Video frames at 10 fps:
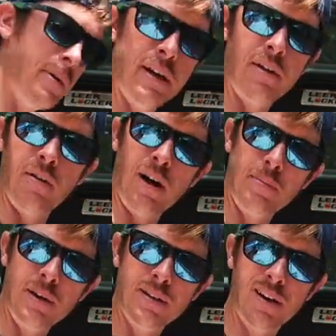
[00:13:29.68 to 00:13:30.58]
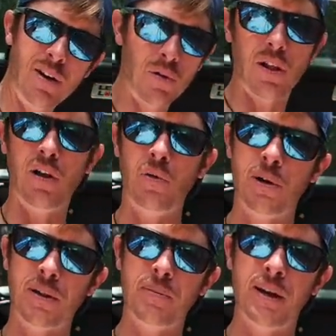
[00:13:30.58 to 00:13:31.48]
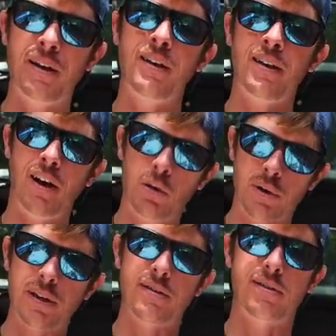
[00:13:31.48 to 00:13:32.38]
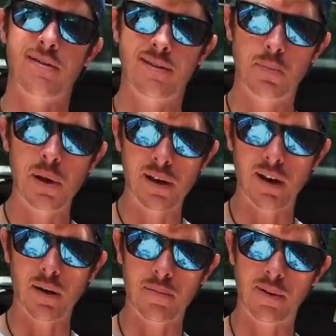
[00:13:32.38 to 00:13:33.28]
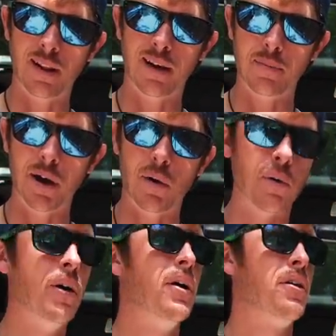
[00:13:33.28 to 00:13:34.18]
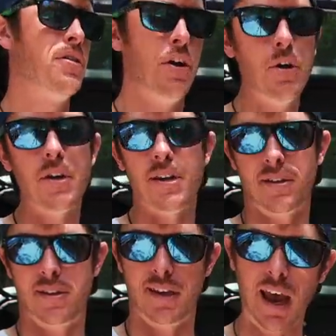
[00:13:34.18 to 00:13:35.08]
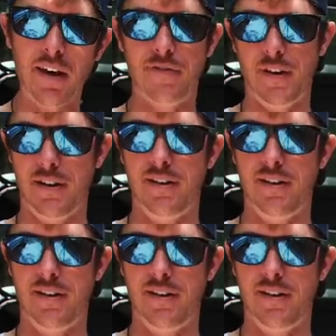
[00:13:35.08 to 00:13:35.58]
many crappie is an Oklahoma limit? Okies, speak up, let them know. 37